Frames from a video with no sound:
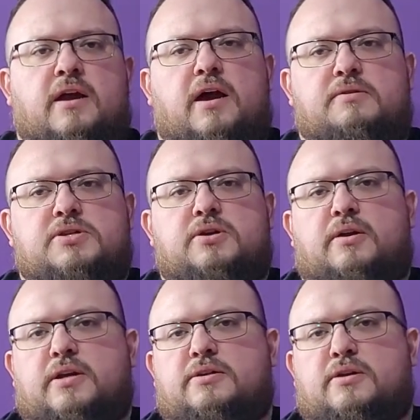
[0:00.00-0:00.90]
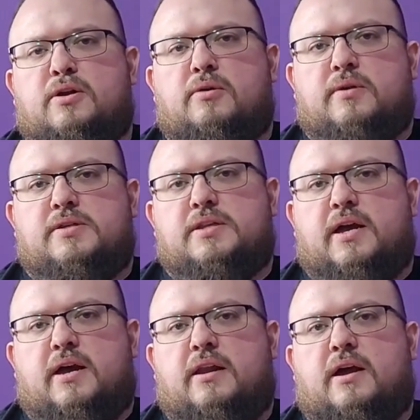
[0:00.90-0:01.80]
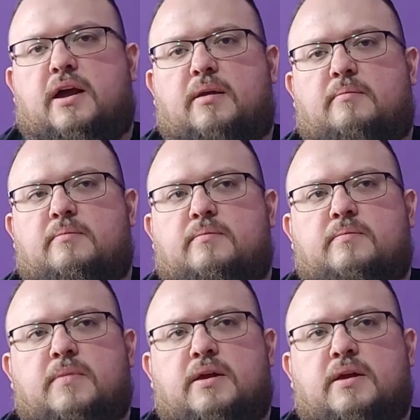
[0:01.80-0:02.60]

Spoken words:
I was starting to notice that I'm